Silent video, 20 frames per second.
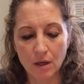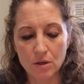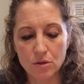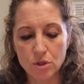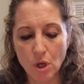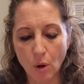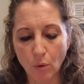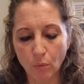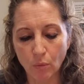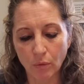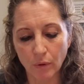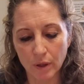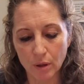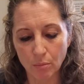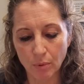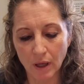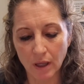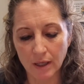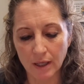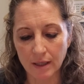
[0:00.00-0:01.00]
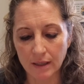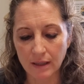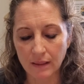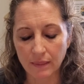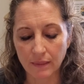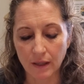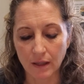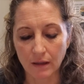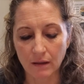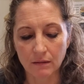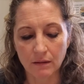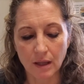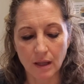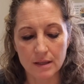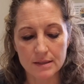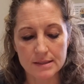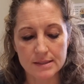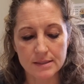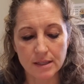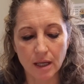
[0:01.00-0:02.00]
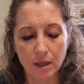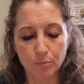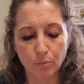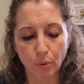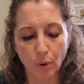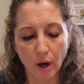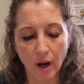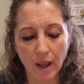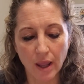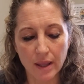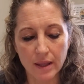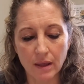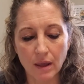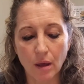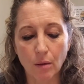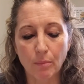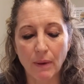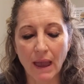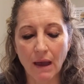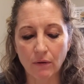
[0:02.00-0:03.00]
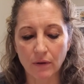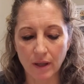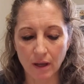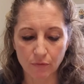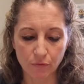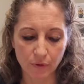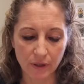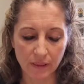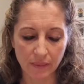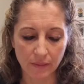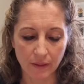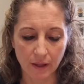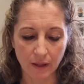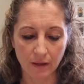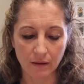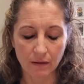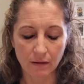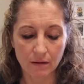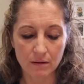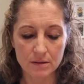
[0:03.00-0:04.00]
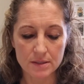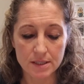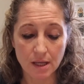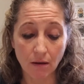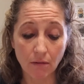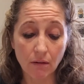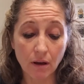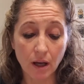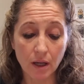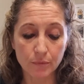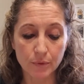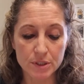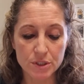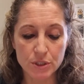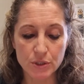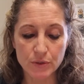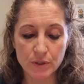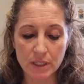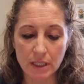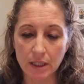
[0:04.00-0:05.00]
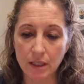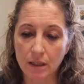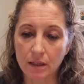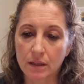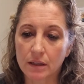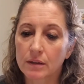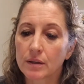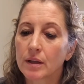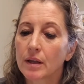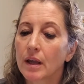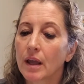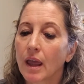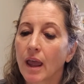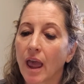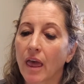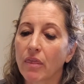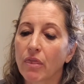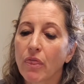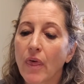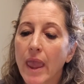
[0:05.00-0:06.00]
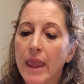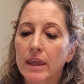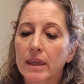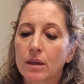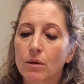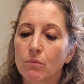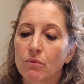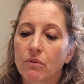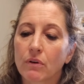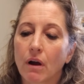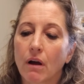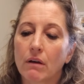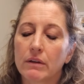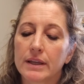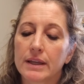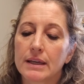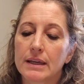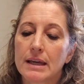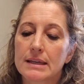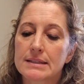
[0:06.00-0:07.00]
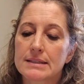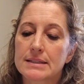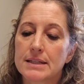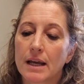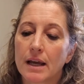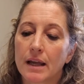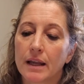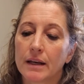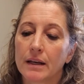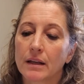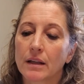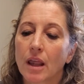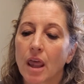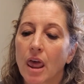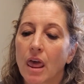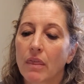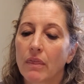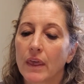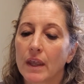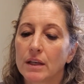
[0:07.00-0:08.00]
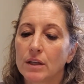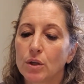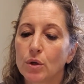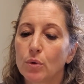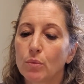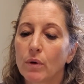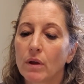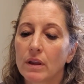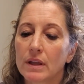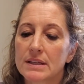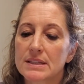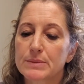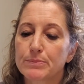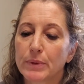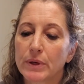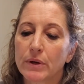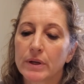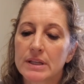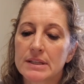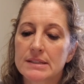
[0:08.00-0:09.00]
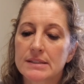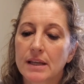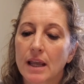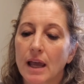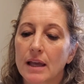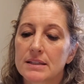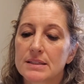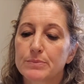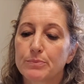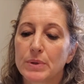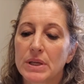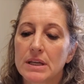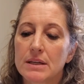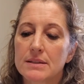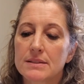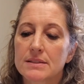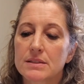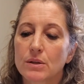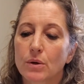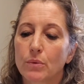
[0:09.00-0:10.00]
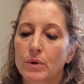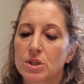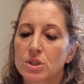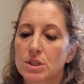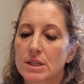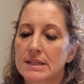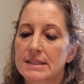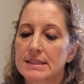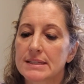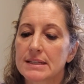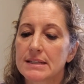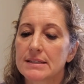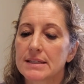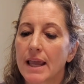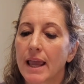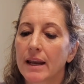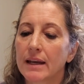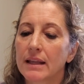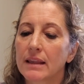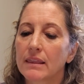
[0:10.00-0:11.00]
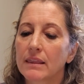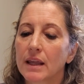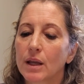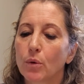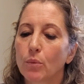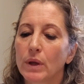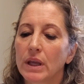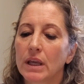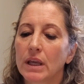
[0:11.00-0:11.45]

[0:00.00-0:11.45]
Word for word: Don't worry about anything. Instead, pray about everything. Tell God what you need and thank Him for all He has done. Then you will experience God's peace, which exceeds anything we